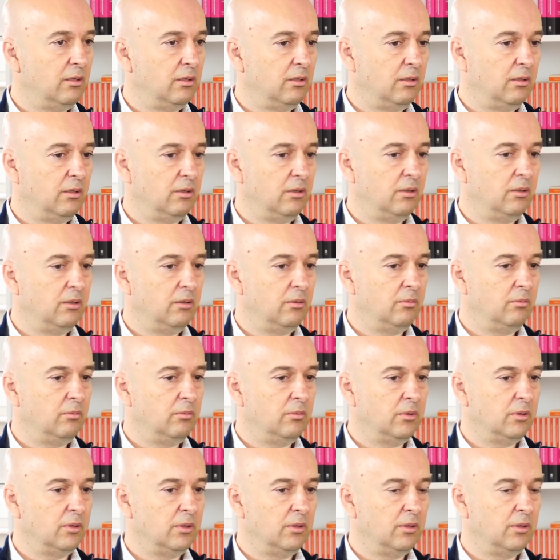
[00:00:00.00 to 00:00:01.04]

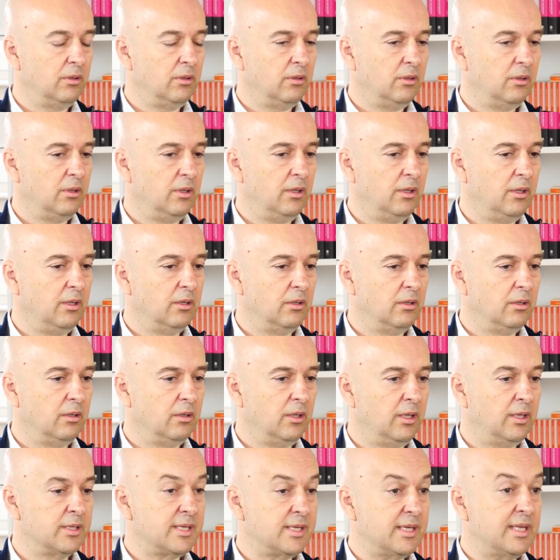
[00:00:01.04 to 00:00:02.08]
uh,
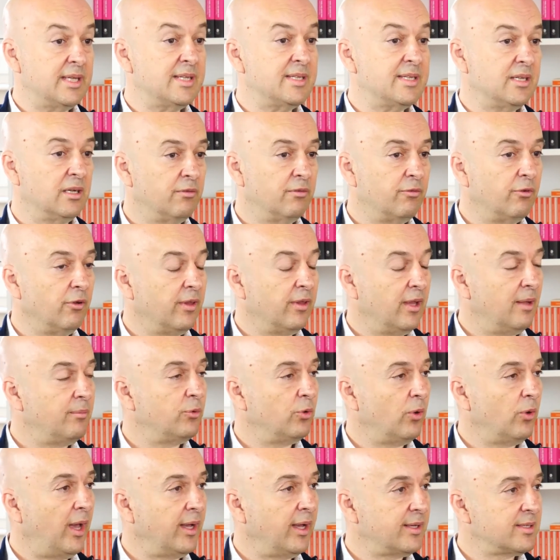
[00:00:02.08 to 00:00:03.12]
it's easier for them
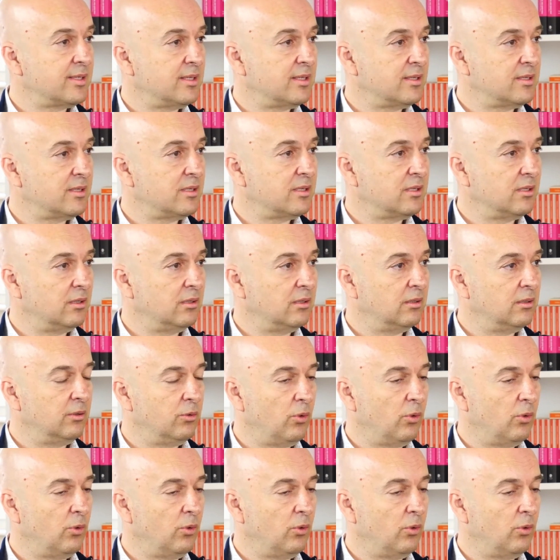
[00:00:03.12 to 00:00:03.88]
to access uh,